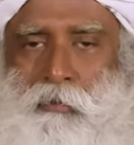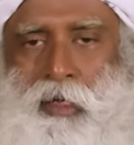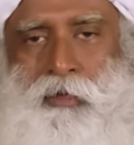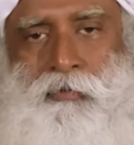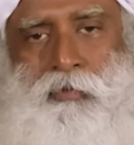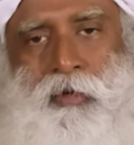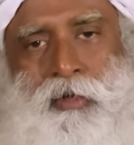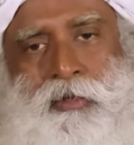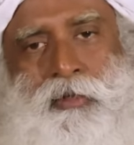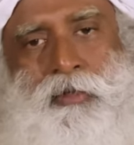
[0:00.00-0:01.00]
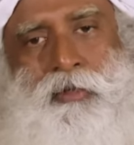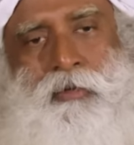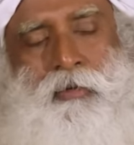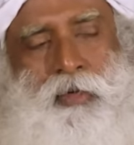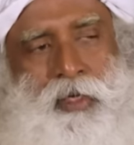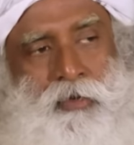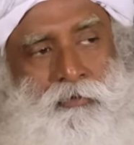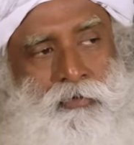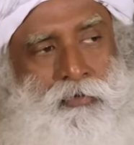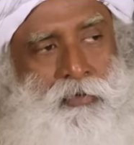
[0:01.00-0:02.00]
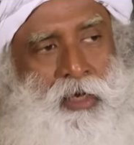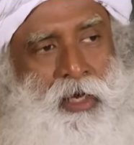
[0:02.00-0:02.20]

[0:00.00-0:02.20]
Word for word: But if you are only on fruit